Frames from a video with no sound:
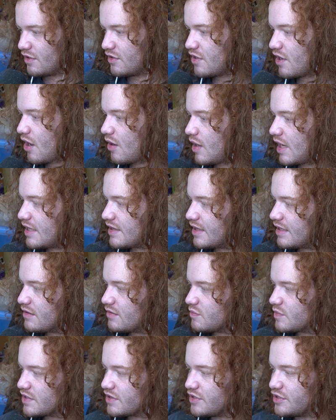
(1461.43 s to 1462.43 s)
No, I
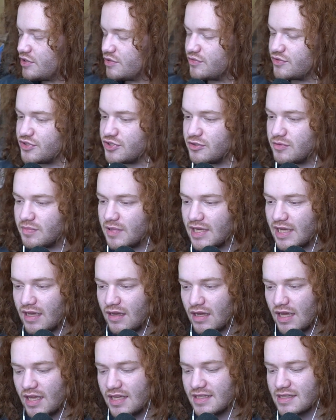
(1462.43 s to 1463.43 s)
think with YouTube,
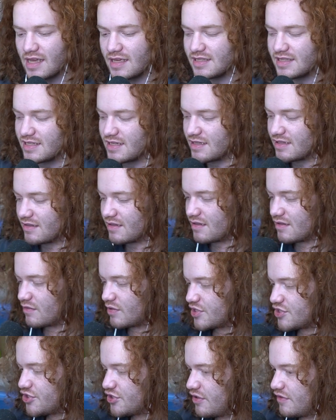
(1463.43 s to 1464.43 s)
it, it's a
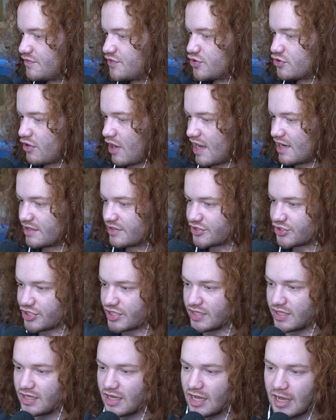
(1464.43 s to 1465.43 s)
question of
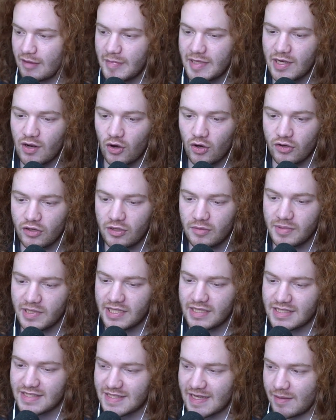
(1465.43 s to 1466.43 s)
strategy. I mean,
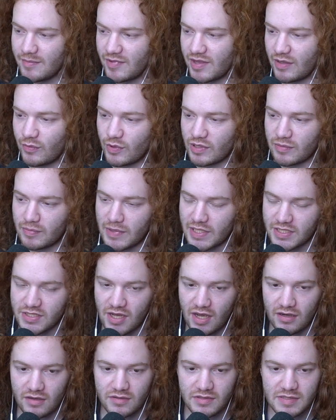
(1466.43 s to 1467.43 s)
arguably the same thing with
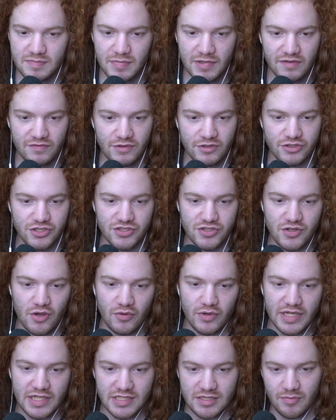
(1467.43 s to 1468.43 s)
McDonald's, but if you're just
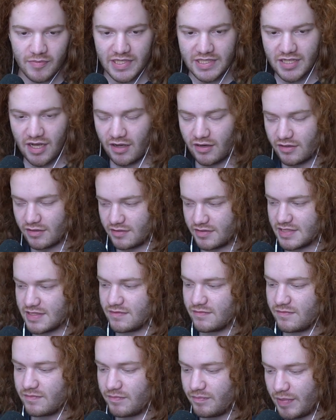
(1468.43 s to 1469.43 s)
going into McDonald's
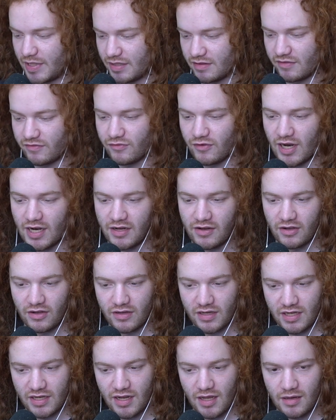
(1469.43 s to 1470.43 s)
and being the fry
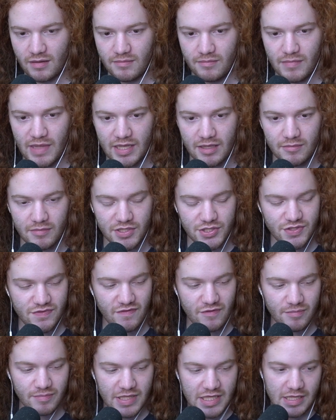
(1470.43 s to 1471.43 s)
cook and not making much of
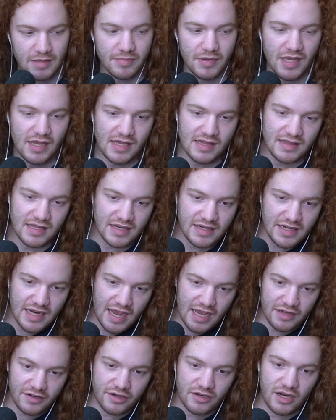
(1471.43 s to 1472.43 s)
a peep, then
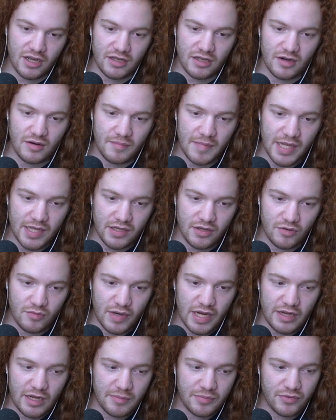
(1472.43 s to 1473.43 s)
yeah, you're not going to make your
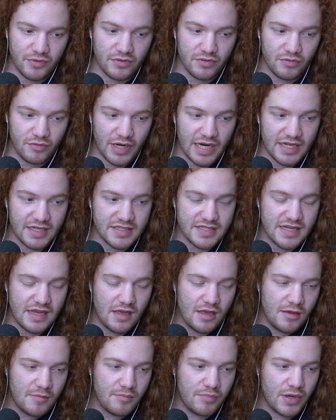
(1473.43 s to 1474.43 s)
way up through the ranks.
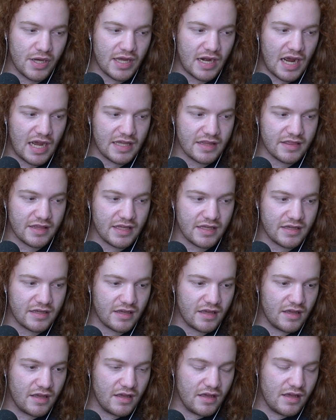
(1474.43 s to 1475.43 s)
But I think...